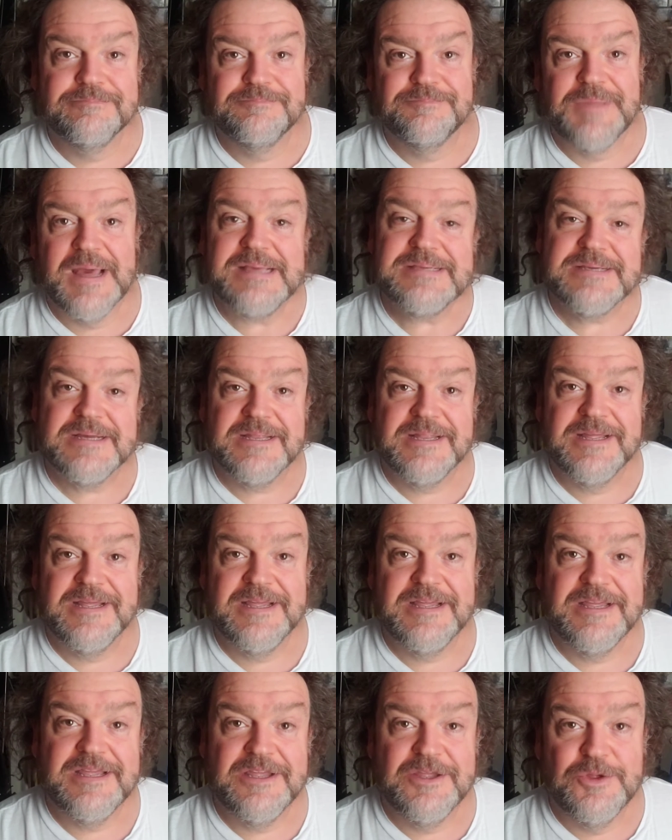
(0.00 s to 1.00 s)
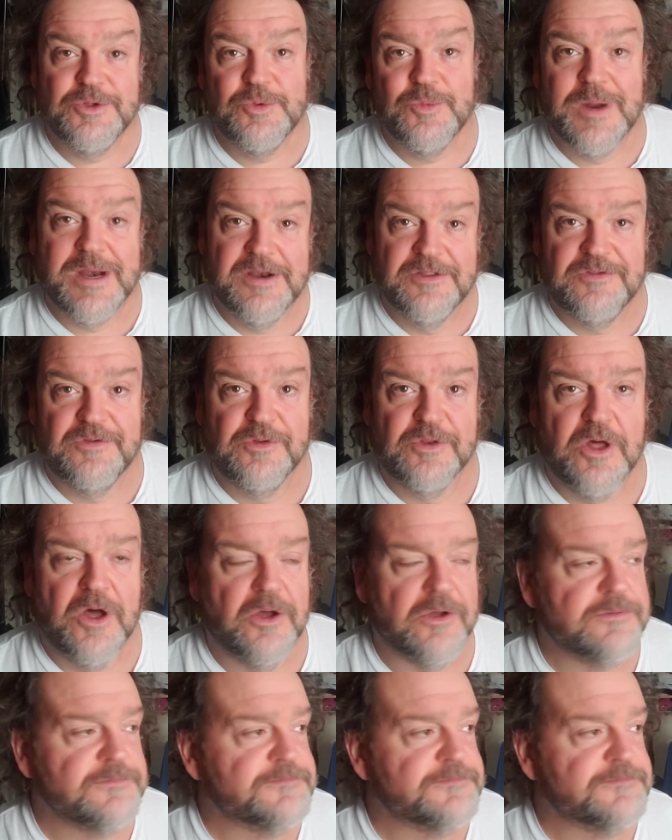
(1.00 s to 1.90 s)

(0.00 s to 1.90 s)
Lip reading: basically you waited too long.